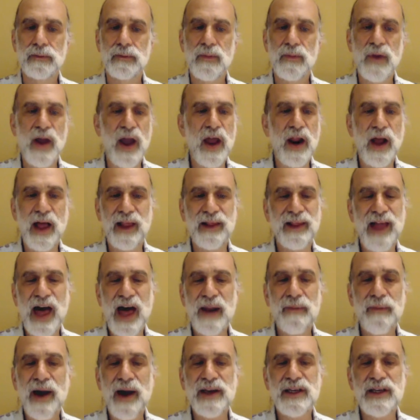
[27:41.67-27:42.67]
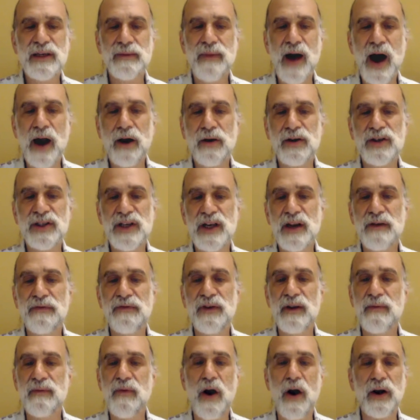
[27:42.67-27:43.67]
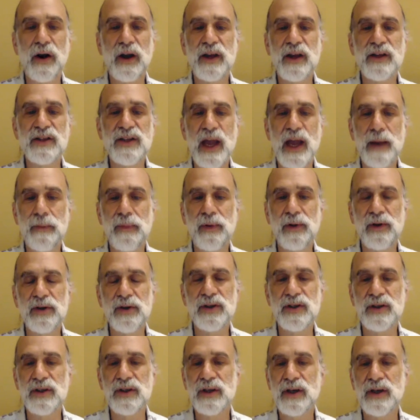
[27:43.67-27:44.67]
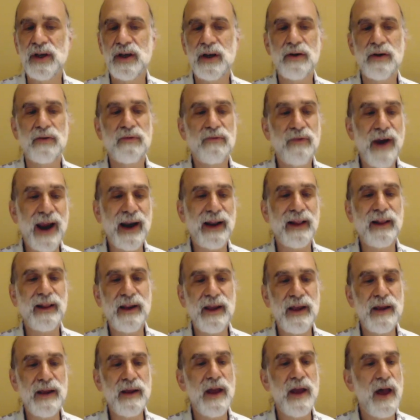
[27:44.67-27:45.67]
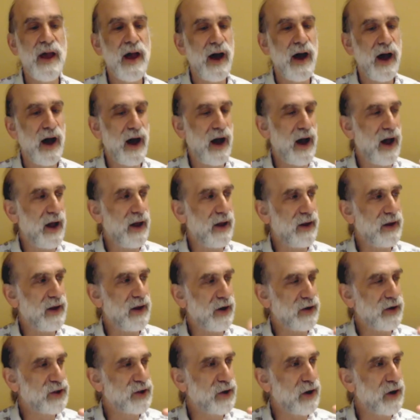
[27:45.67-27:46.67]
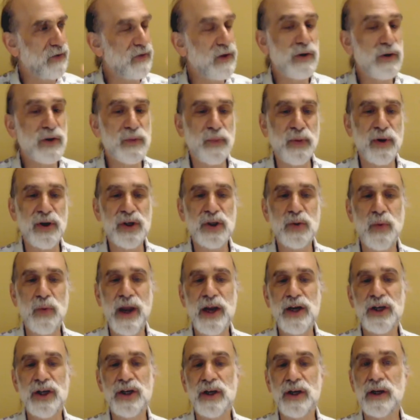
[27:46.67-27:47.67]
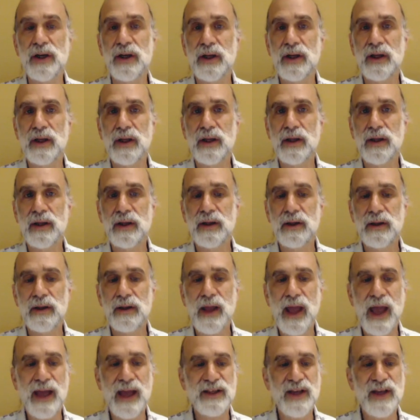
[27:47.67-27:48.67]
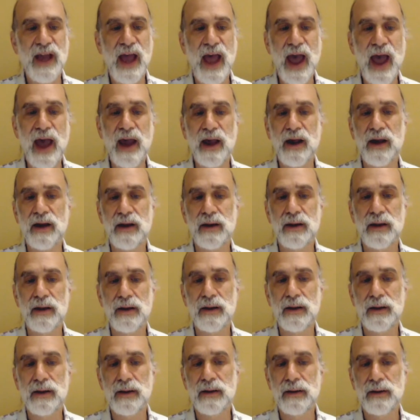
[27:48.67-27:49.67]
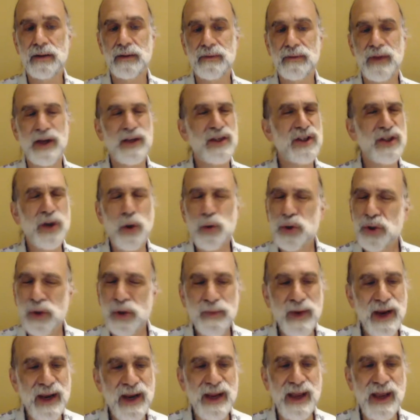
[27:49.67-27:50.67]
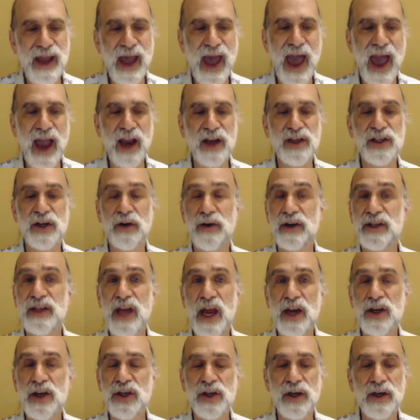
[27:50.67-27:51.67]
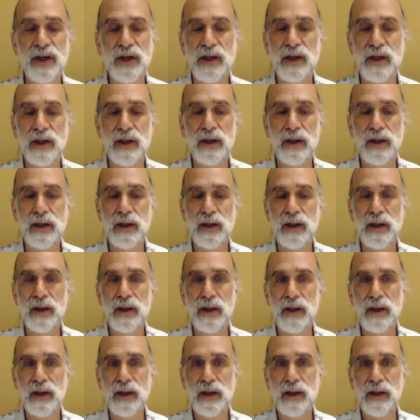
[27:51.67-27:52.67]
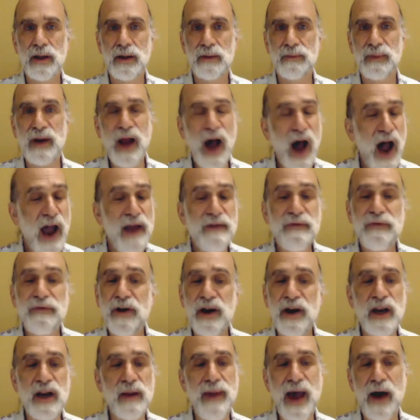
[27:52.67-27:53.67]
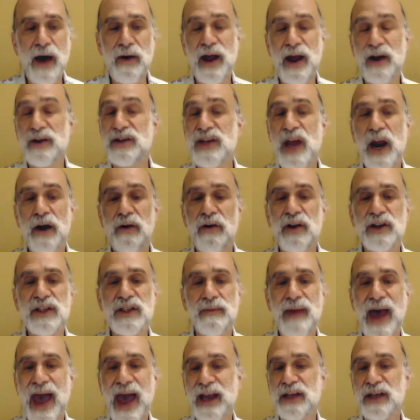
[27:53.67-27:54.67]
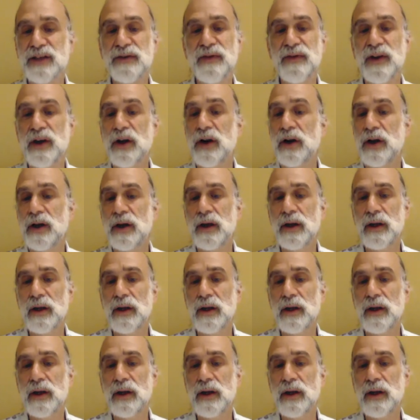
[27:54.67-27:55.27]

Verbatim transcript: Right? A lot of my democracy and free market examples readily, uh, you know, sort of use persuasion as a hack social media hacks our attention. And I've written about how terrorism hacks fear.